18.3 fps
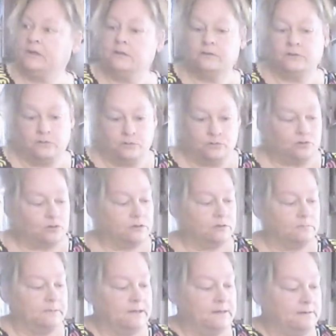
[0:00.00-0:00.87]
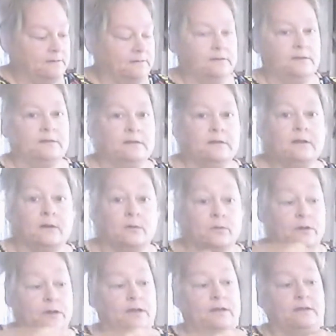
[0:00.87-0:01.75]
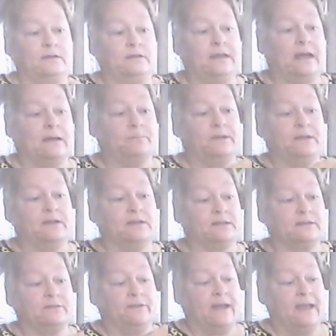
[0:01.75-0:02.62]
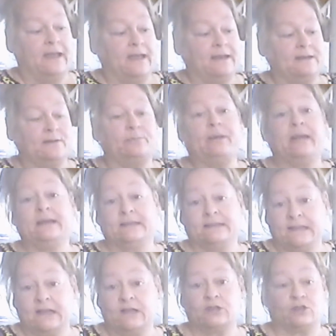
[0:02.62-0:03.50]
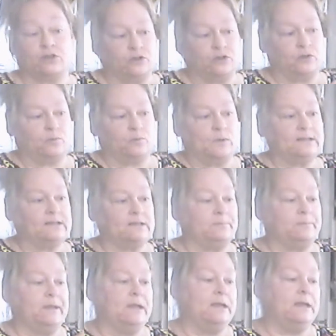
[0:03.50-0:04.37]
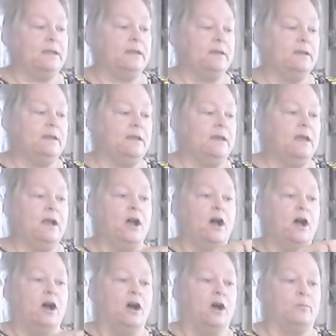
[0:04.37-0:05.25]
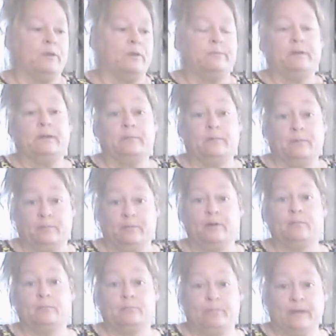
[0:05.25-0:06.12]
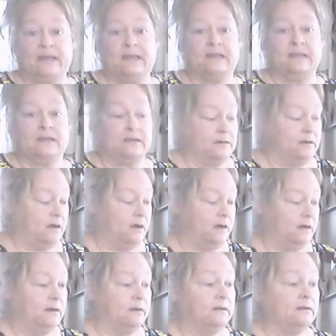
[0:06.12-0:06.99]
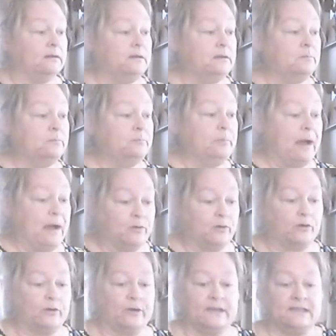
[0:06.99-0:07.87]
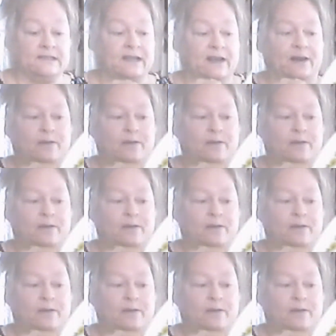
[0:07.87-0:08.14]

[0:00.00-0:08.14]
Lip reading: Do you trust me? Okay. Yeah, because if I hadn't paid attention to the recipe, we'd be putting baking powder instead